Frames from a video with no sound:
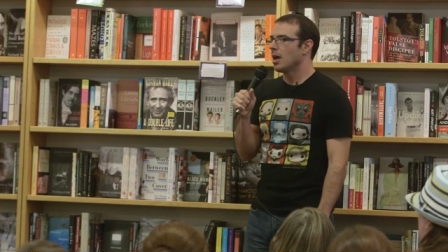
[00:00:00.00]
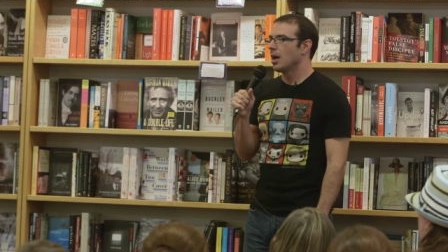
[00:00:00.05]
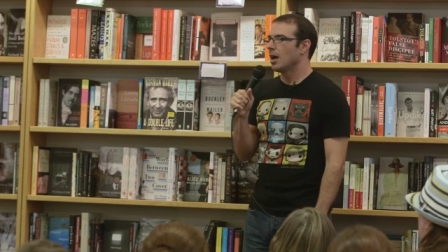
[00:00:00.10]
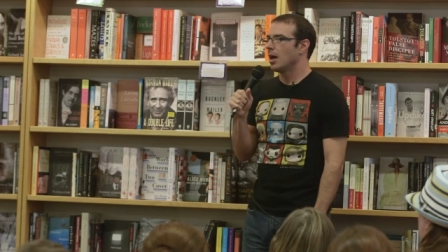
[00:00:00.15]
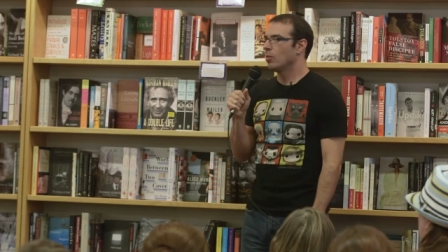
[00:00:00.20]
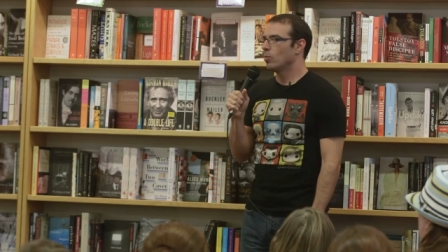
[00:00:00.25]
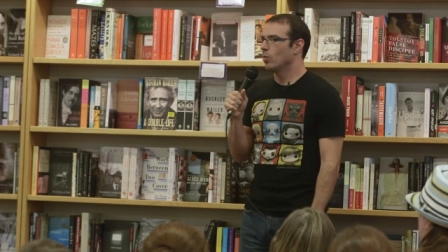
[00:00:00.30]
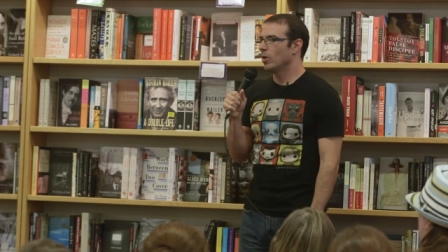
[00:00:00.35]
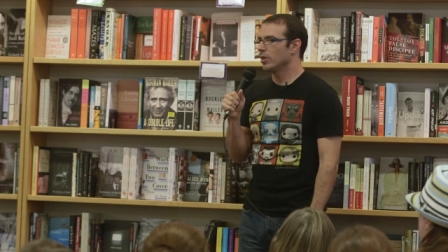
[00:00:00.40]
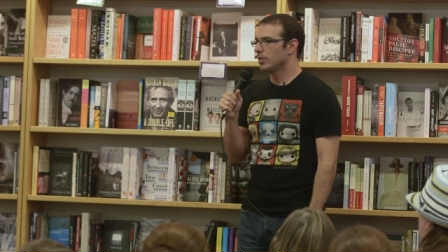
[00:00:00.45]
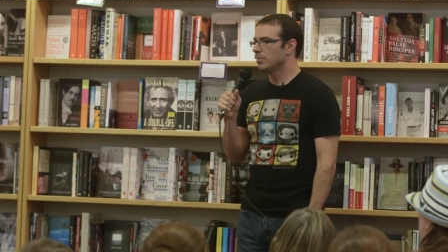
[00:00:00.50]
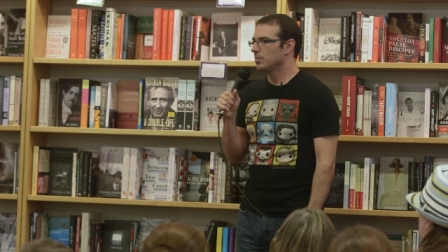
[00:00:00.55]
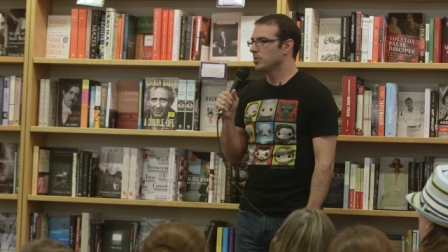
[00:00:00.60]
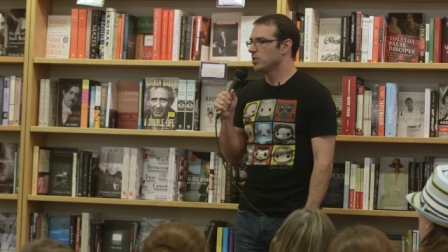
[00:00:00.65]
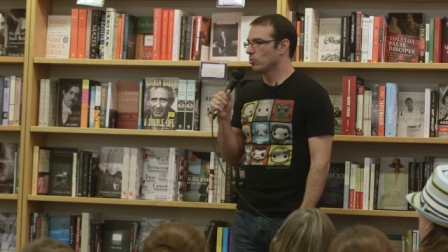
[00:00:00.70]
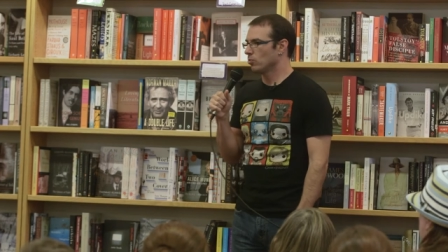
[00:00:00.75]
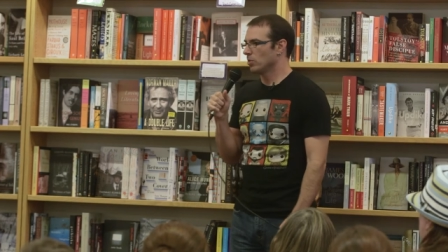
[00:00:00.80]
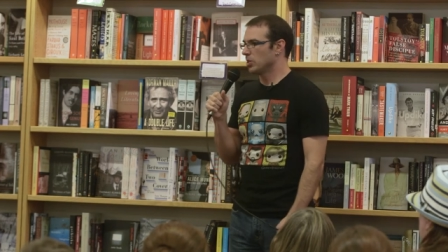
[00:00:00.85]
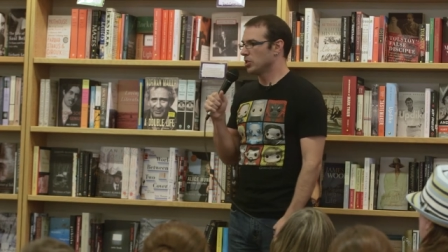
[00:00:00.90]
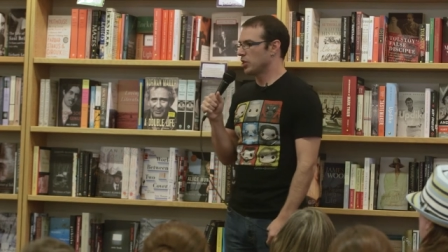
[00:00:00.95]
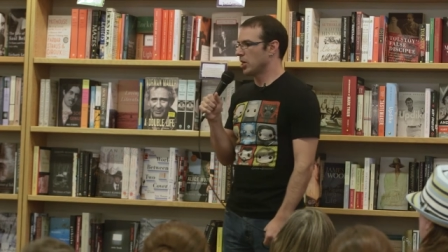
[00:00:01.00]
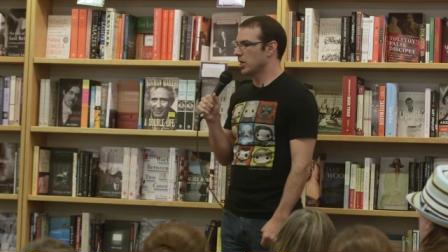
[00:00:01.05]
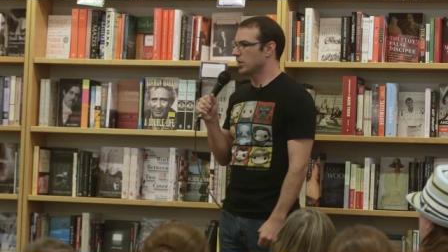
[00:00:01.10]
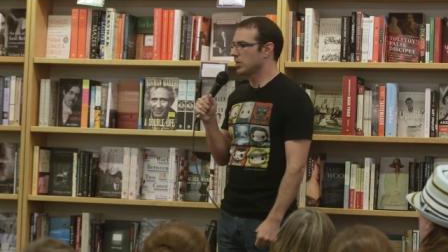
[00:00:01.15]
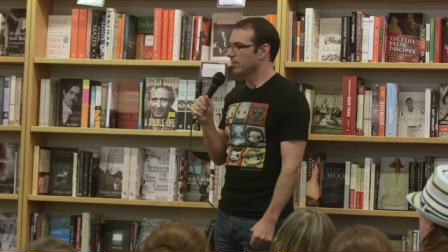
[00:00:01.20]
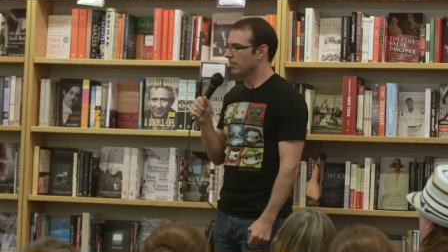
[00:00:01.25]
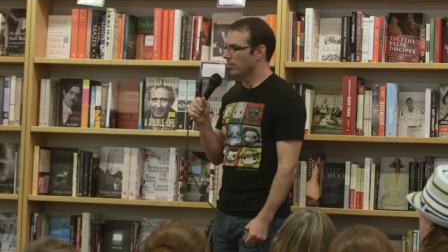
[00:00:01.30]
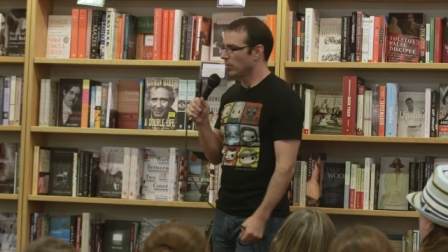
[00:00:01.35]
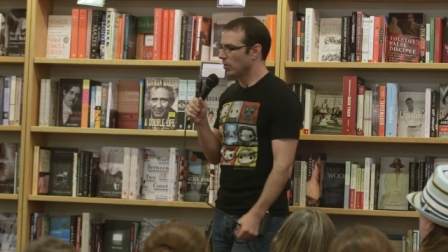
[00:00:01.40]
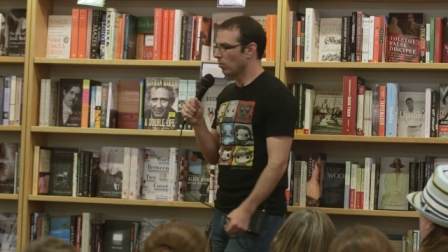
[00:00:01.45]
I want them to reject
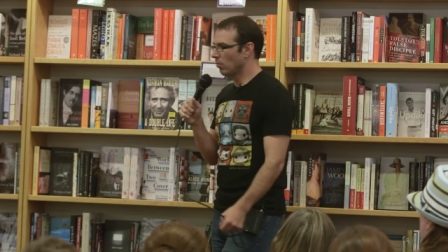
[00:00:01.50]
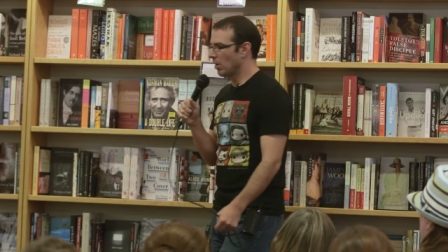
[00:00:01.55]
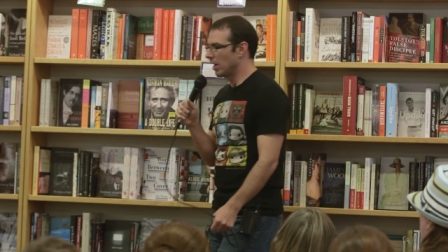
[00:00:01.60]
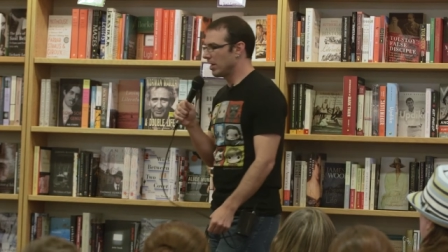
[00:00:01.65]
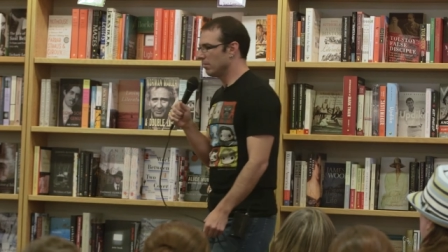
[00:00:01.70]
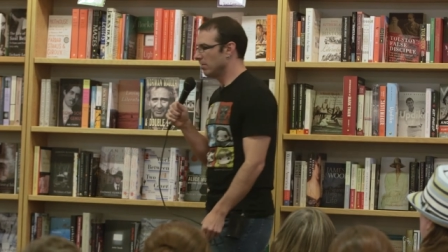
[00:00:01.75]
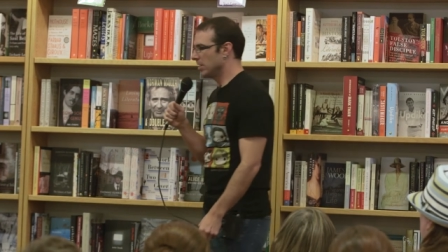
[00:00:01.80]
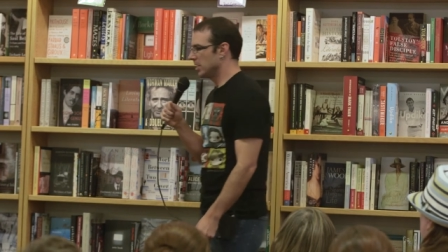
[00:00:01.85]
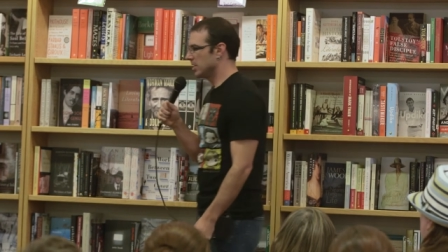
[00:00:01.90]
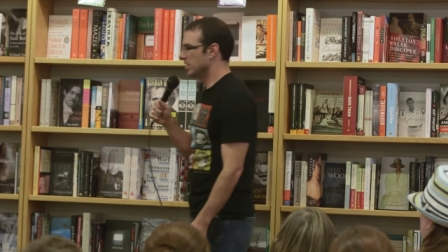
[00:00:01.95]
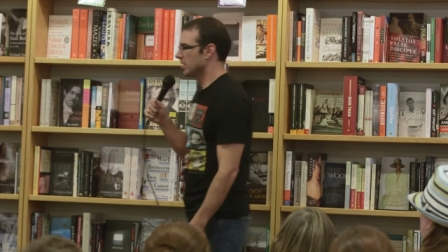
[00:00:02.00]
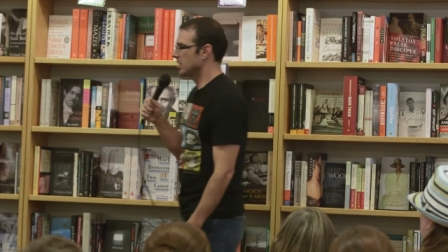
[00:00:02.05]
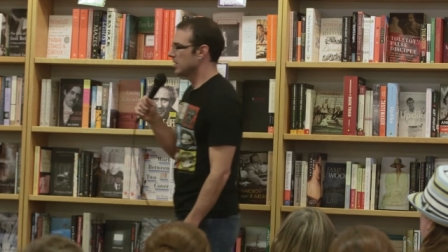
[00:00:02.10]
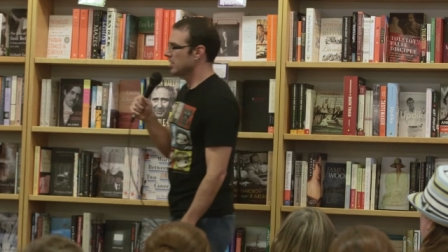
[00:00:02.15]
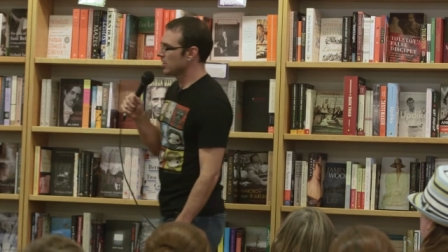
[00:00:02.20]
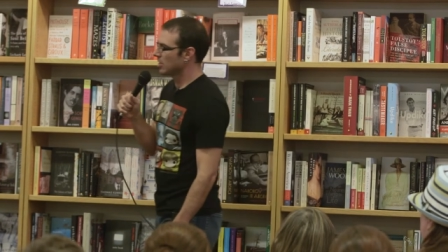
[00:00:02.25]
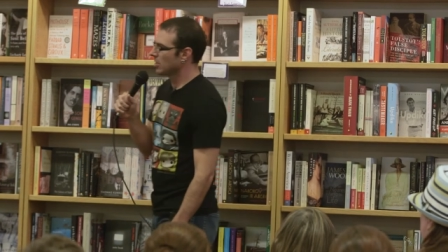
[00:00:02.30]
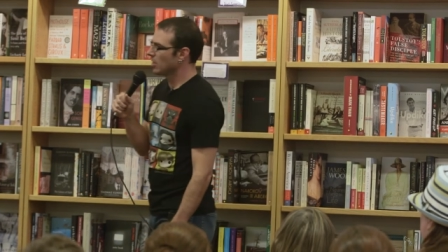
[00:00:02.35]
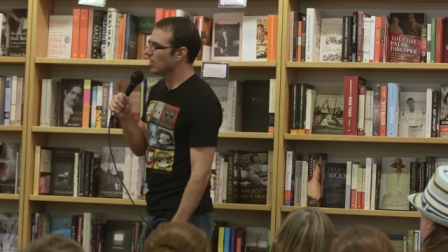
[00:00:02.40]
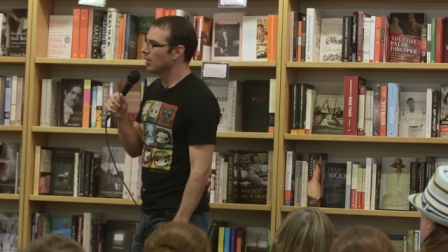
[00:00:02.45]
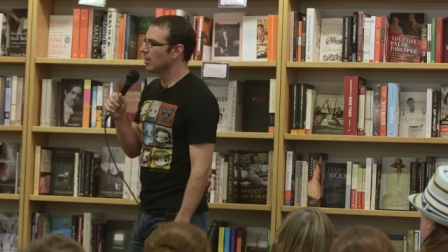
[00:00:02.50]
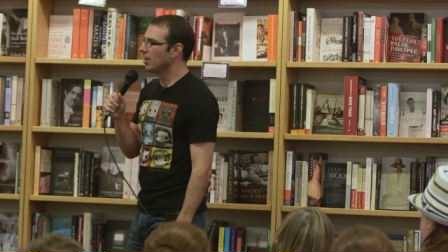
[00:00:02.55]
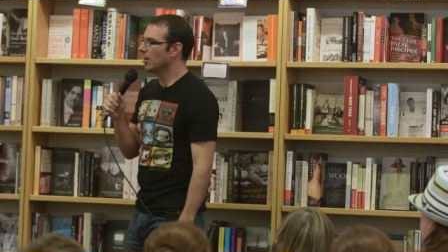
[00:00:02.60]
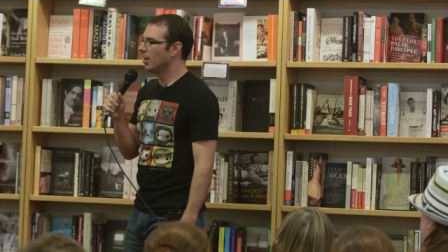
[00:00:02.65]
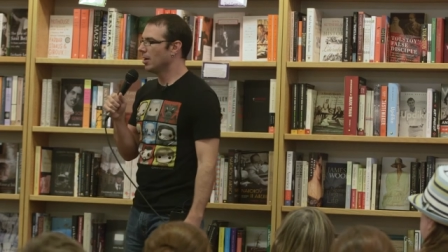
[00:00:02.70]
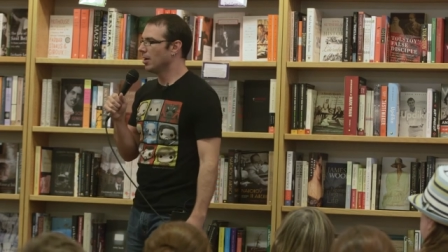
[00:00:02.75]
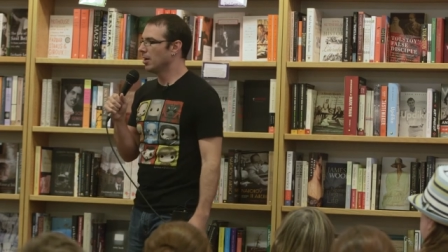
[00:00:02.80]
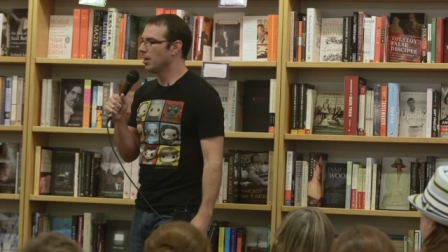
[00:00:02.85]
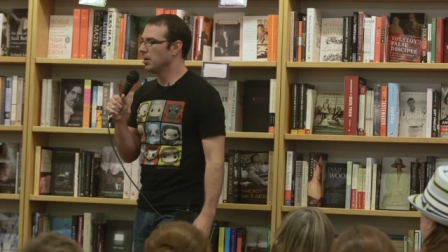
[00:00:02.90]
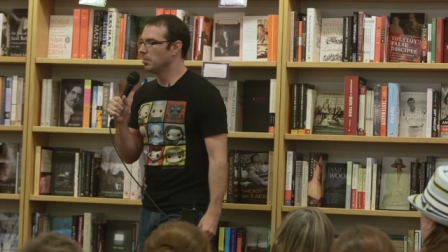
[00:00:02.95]
it for the right reasons.
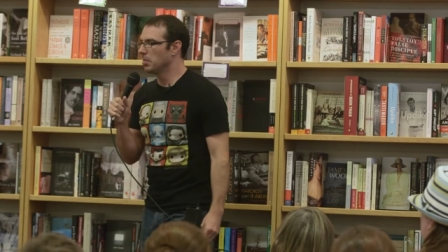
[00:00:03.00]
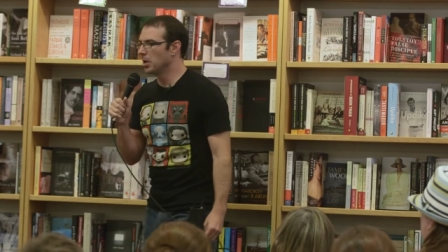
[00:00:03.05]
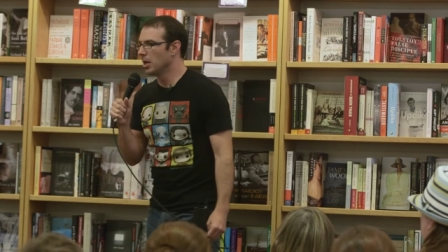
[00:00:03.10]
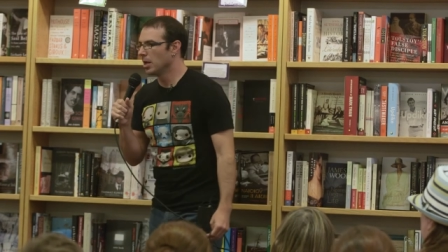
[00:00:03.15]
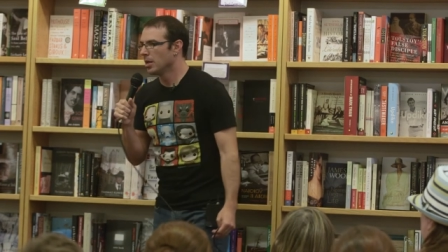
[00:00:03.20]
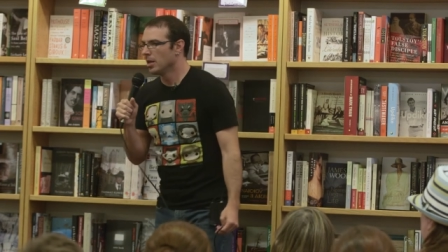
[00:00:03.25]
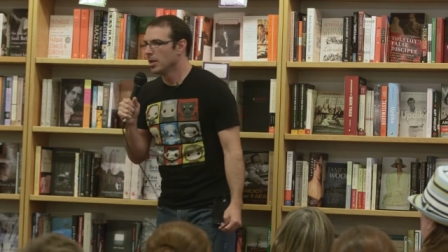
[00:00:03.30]
Um,